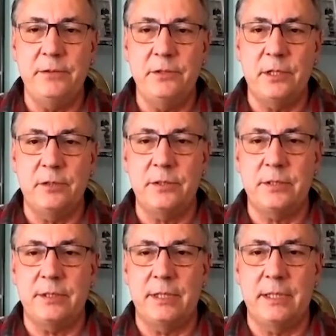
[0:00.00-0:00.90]

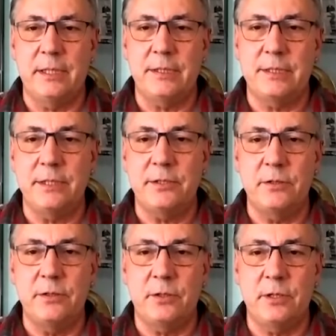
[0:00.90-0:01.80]
Joe's
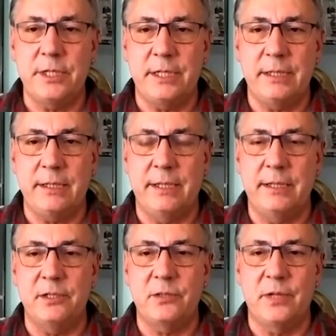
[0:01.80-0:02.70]
sister Georgia
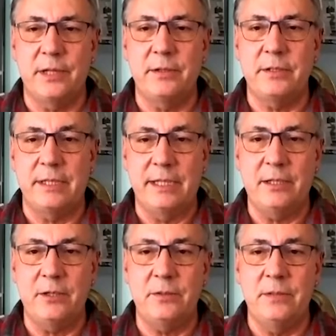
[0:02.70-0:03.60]
and his brother
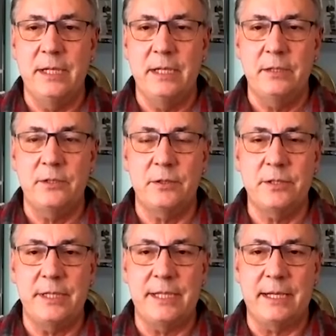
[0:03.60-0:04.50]
Tanillo.
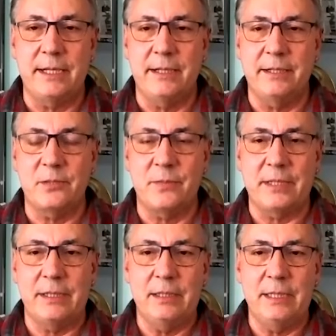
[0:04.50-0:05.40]
Georgia died
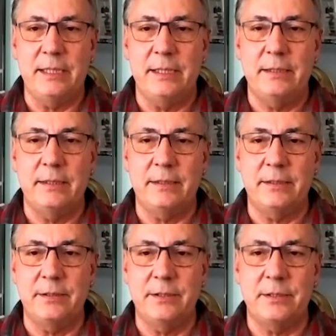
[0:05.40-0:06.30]
unexpectedly
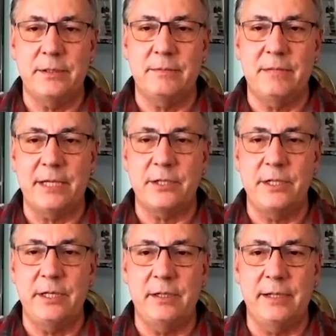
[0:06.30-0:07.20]
just last
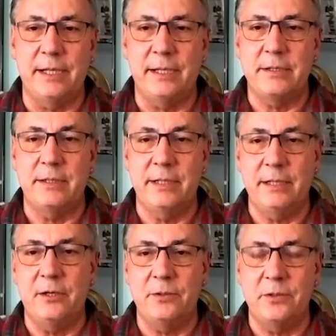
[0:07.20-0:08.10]
year, and
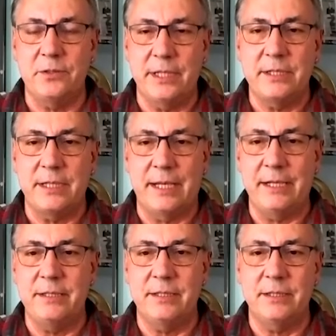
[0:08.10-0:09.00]
Tanillo, who's in his
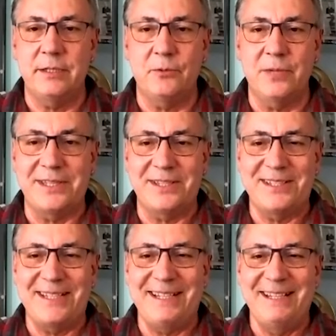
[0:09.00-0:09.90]
90s, is still with us.
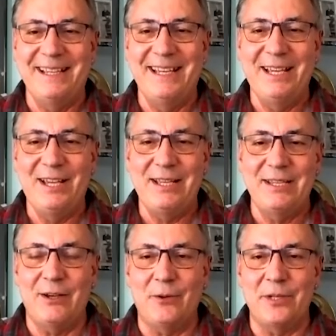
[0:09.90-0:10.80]
He
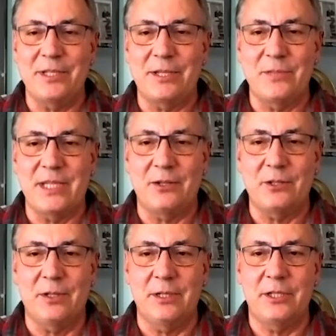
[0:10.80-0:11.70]
always comes out
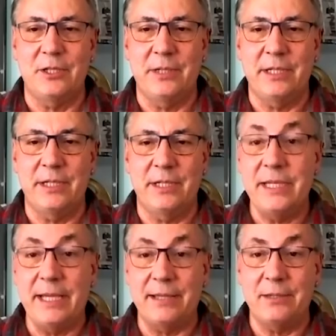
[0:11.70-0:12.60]
to our showings. He'll
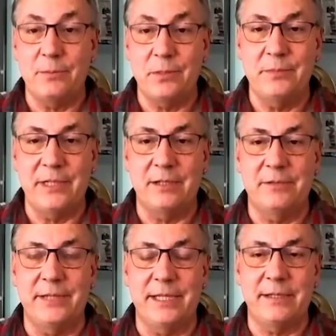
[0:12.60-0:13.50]
be at the premiere
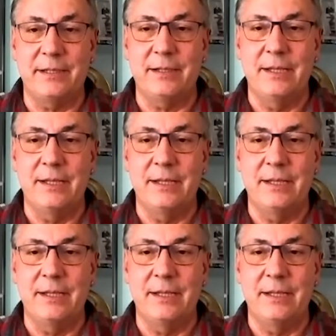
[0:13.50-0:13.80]
event, and